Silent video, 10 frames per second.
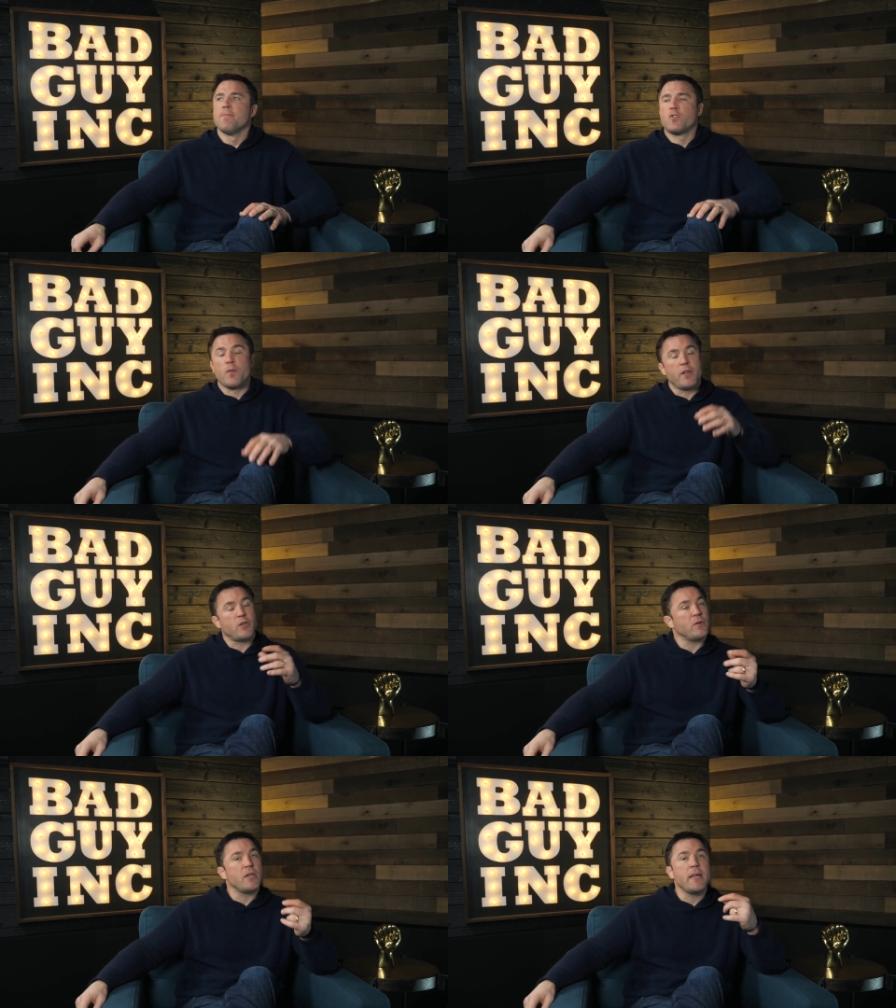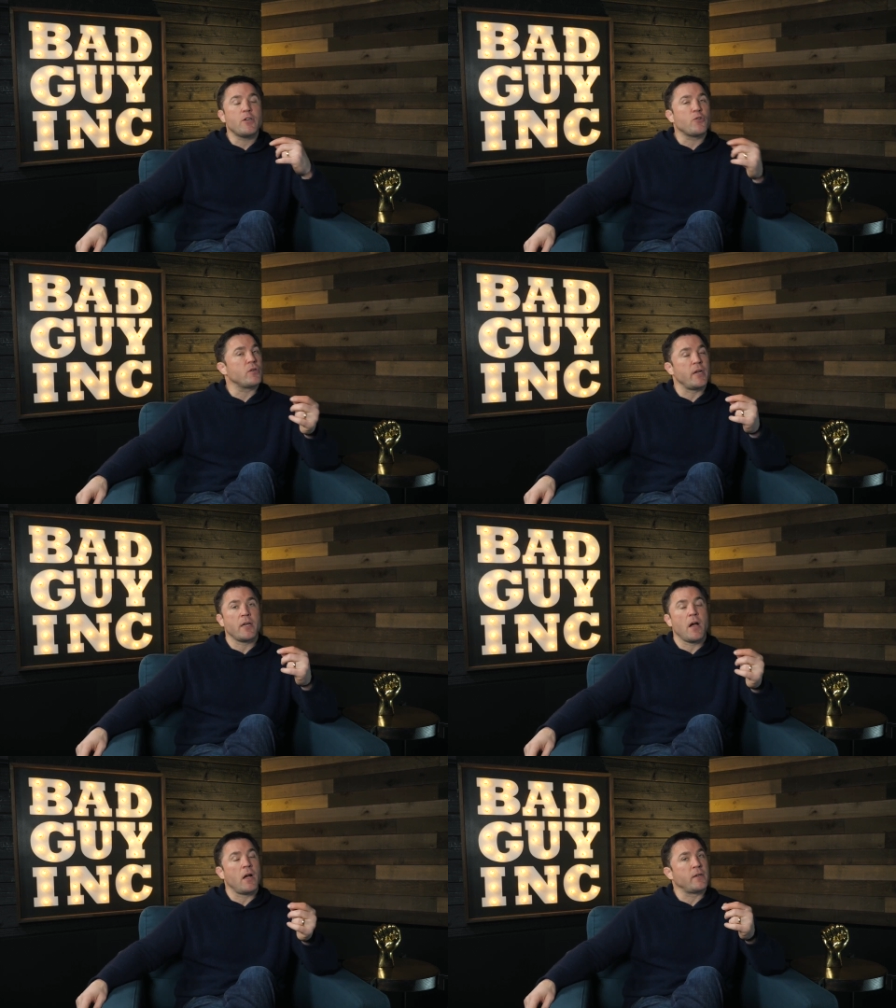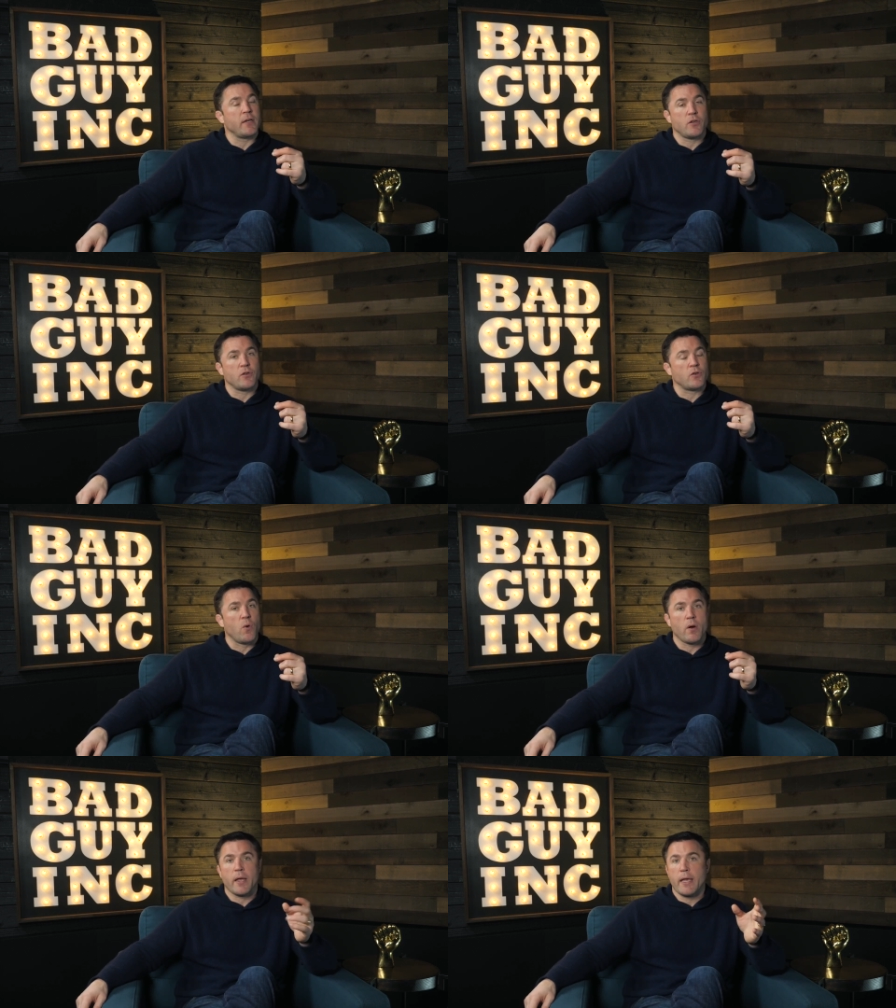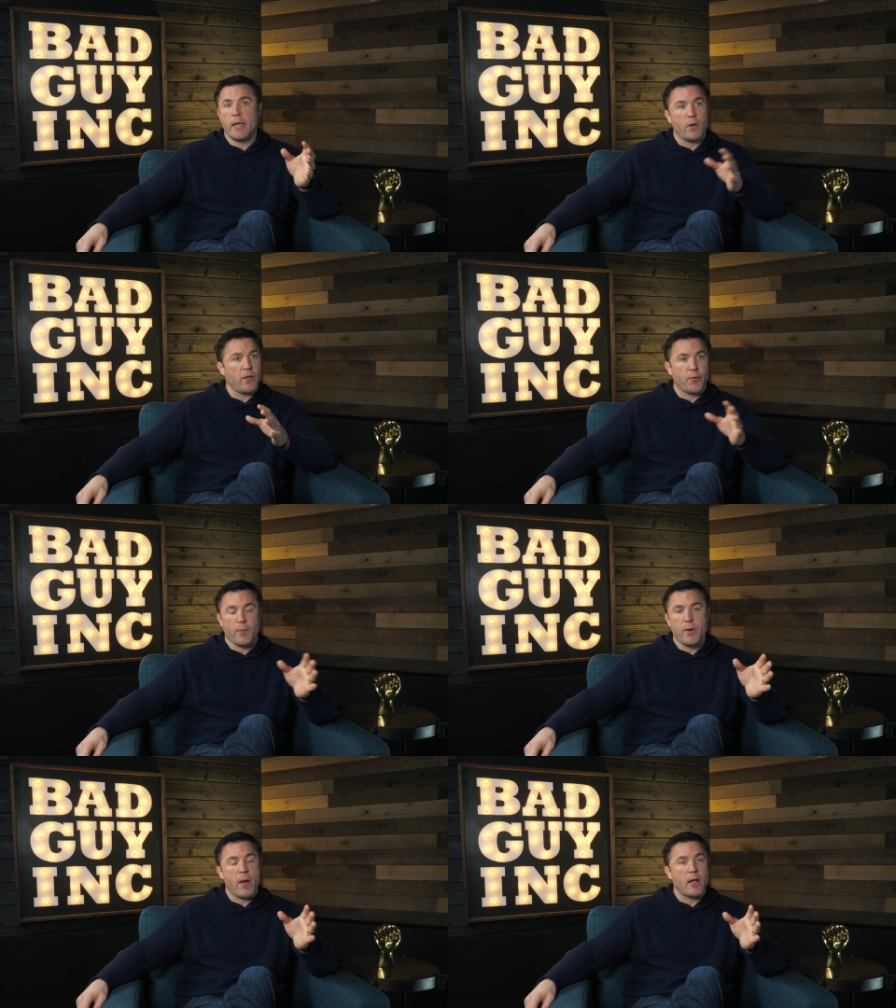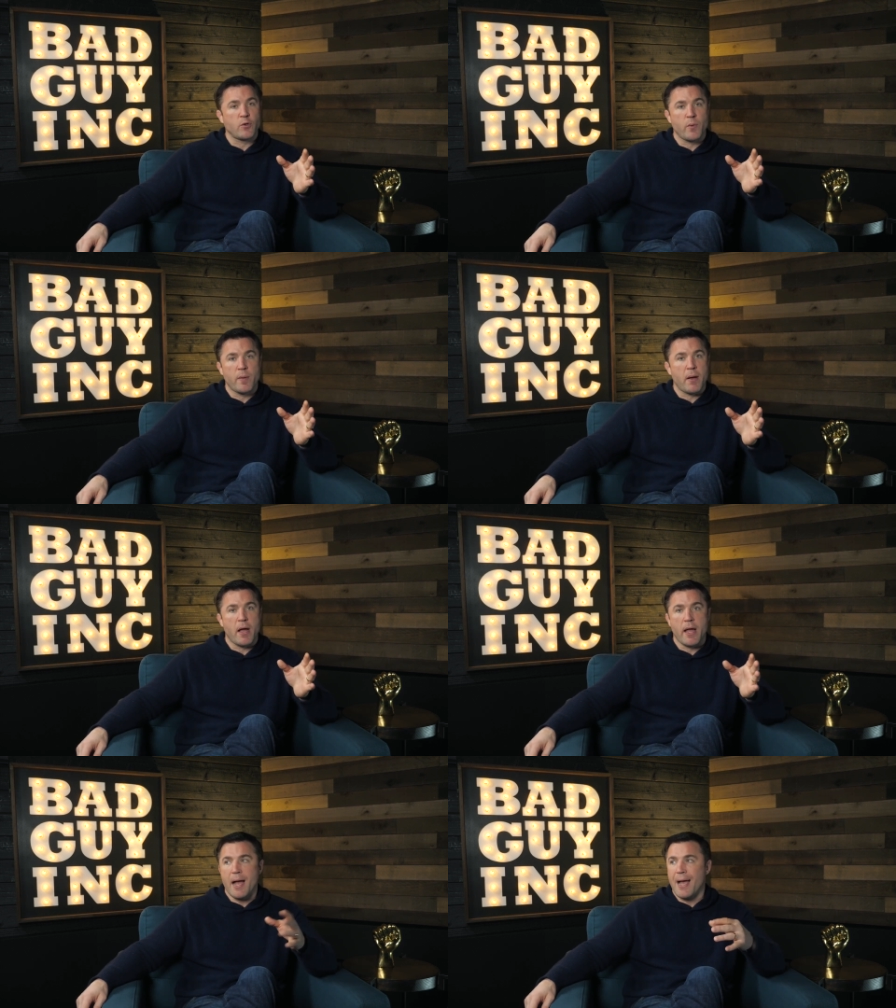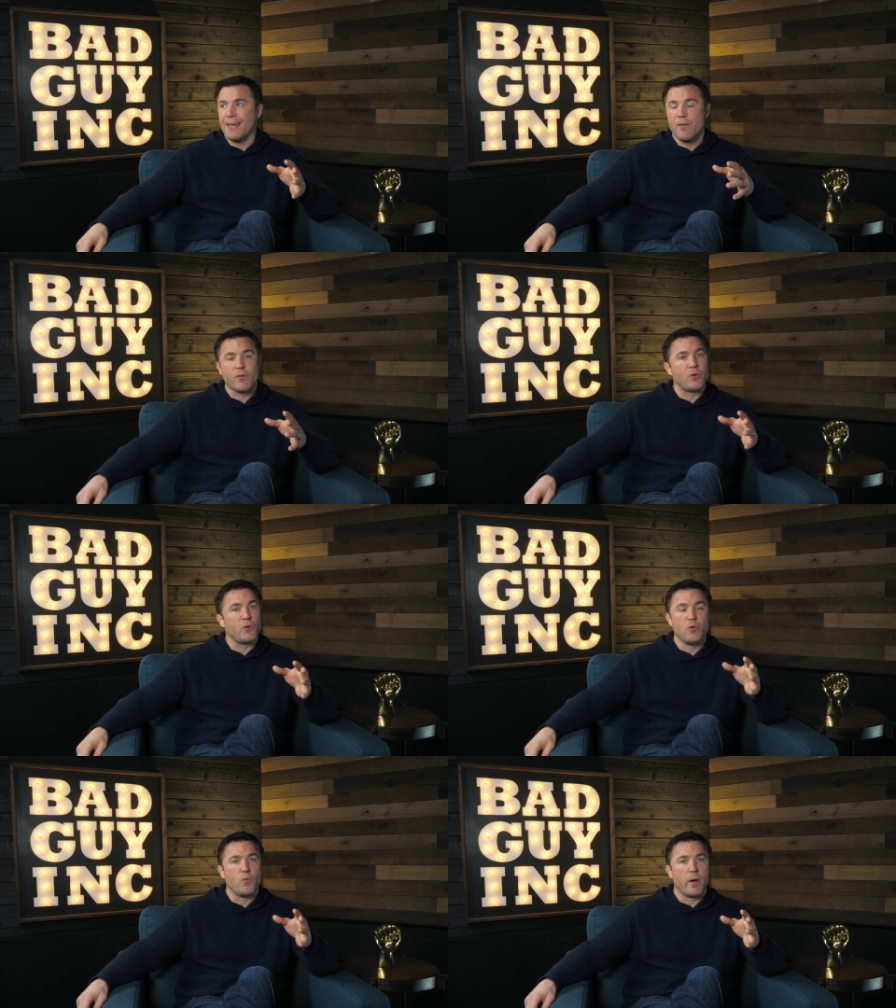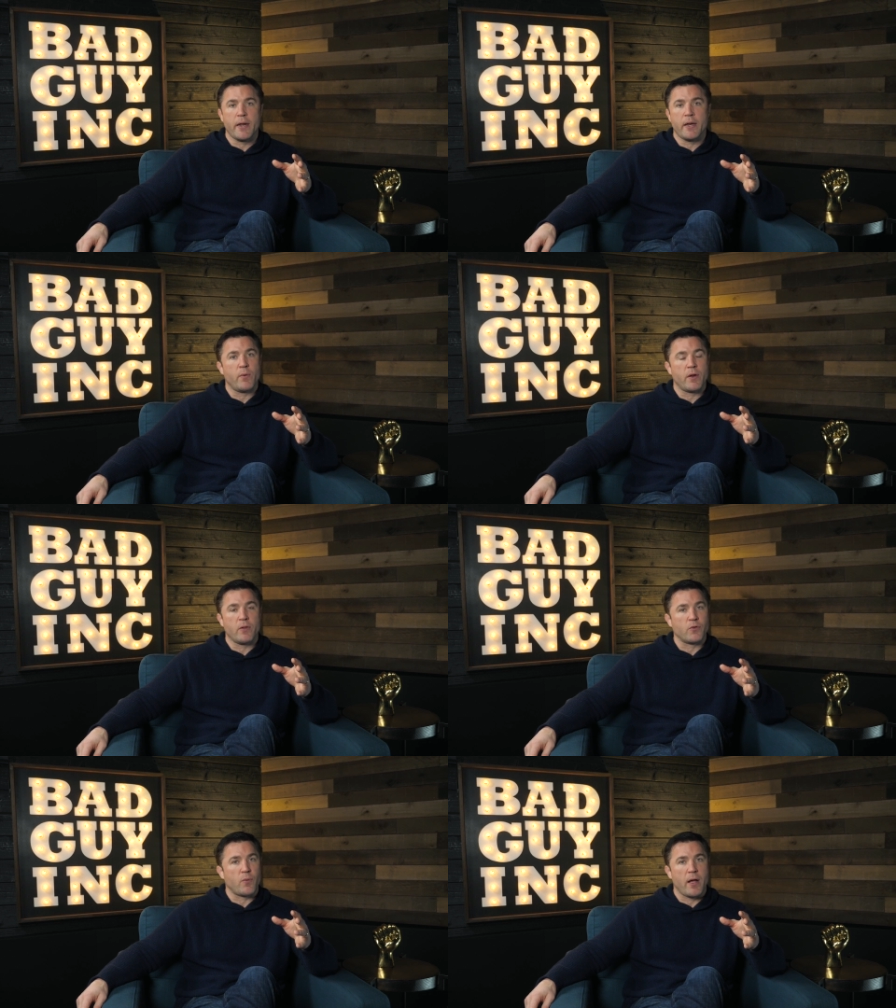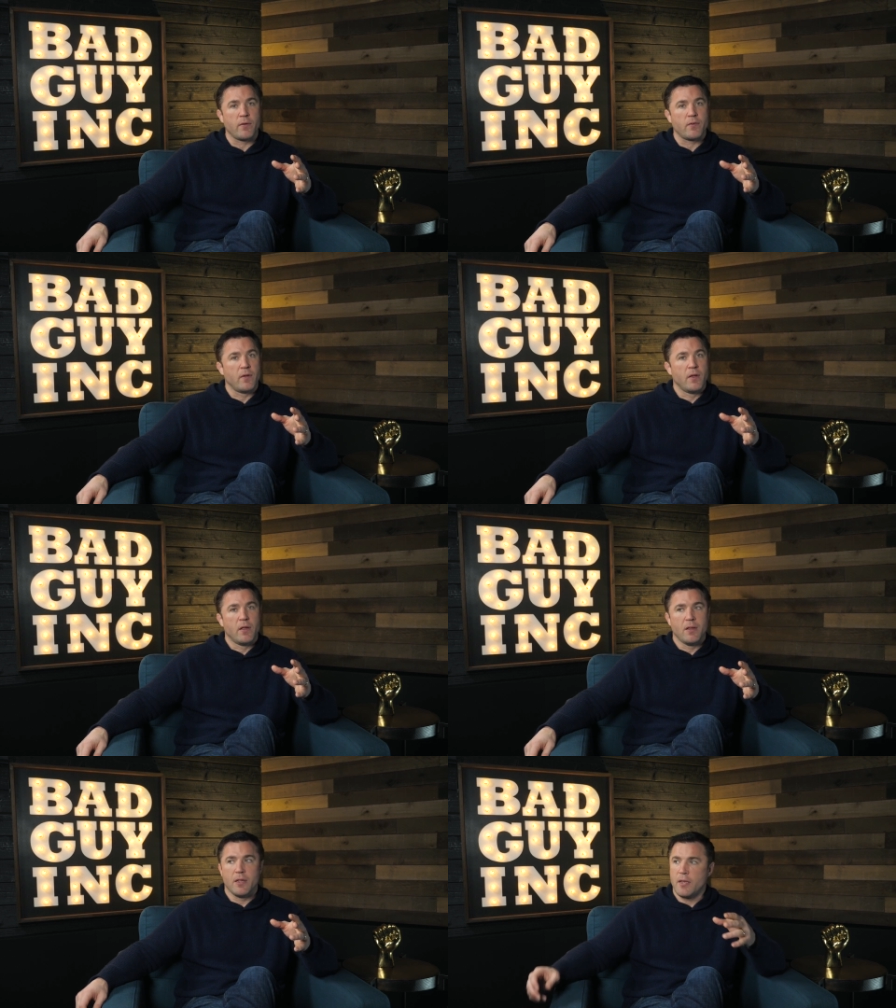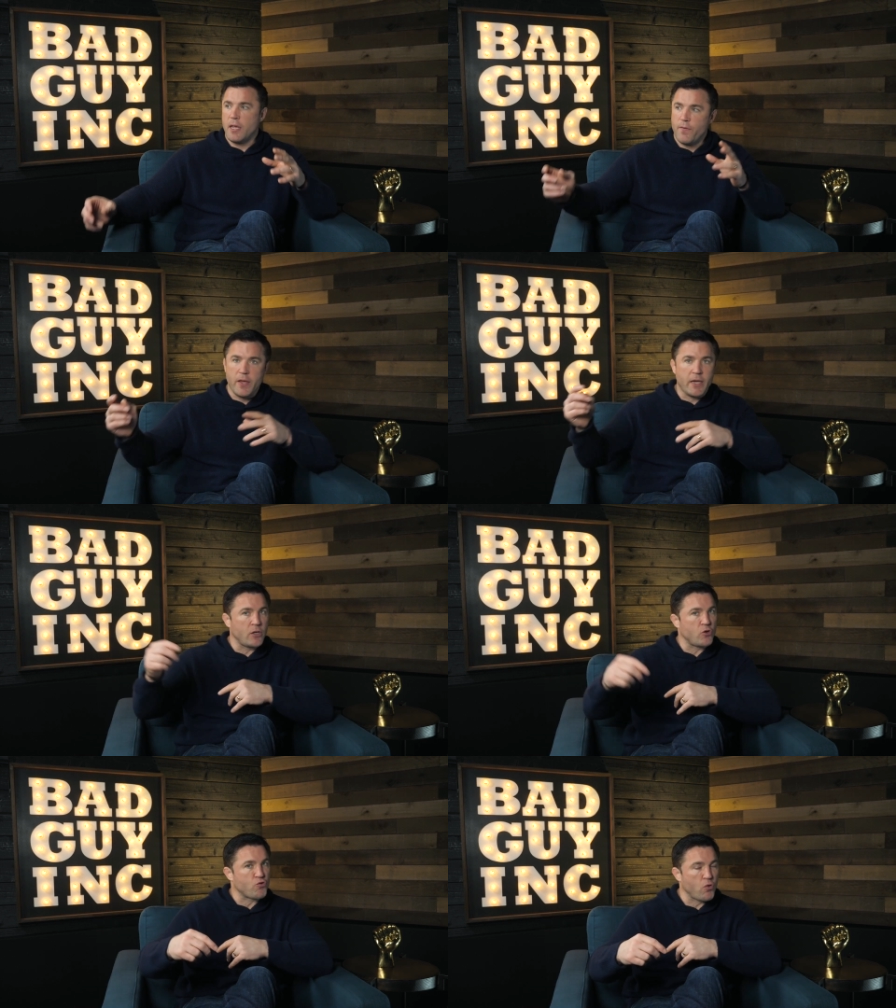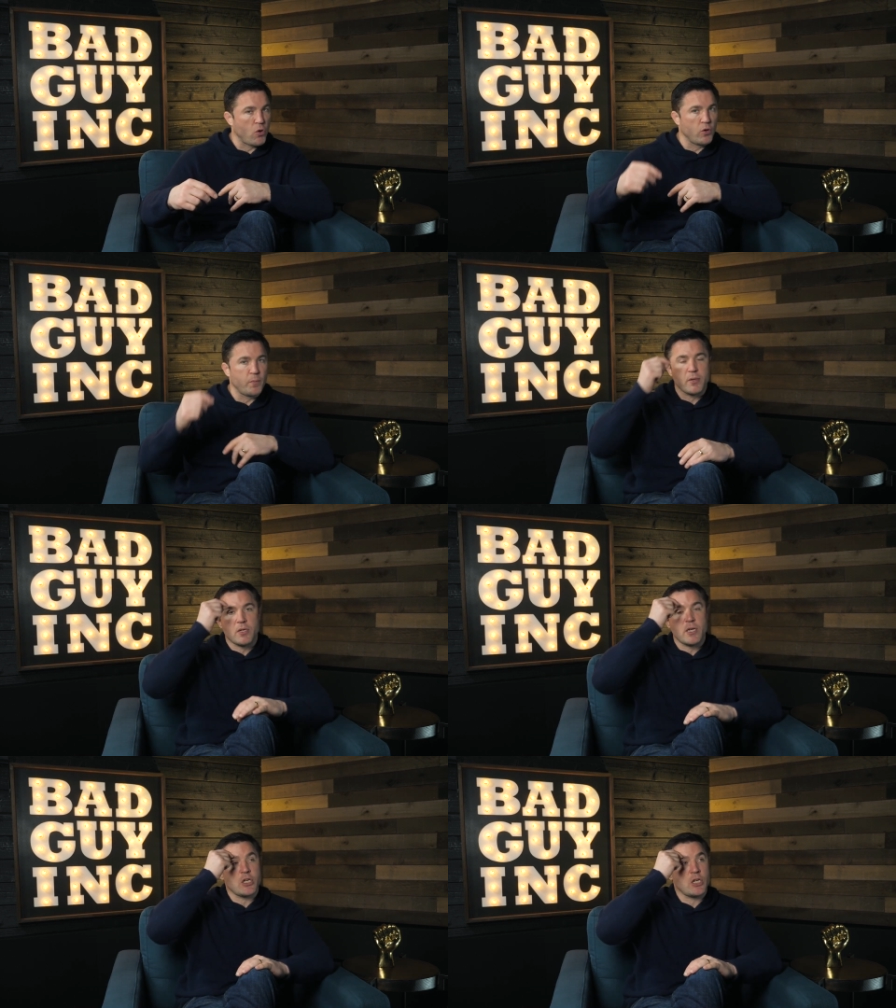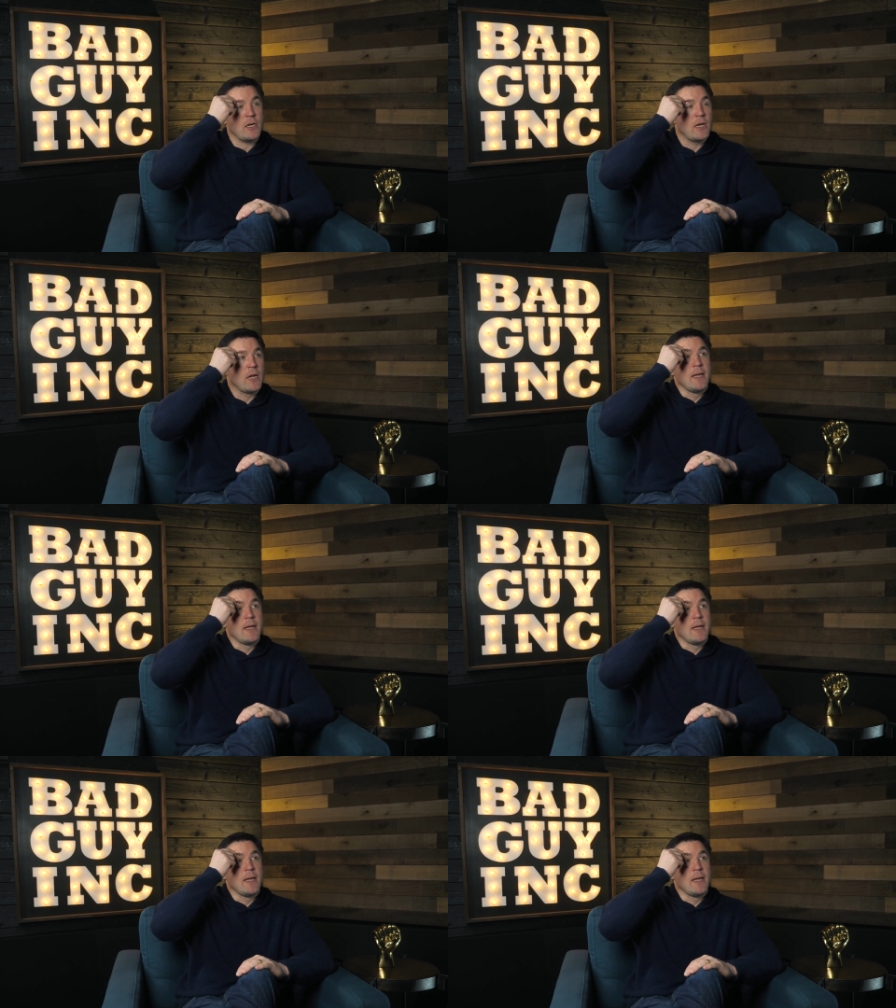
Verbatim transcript: So this was an interesting contest to score. Like uh, three rounds went by, I never knew who won any one of those rounds. Latifi controlled position.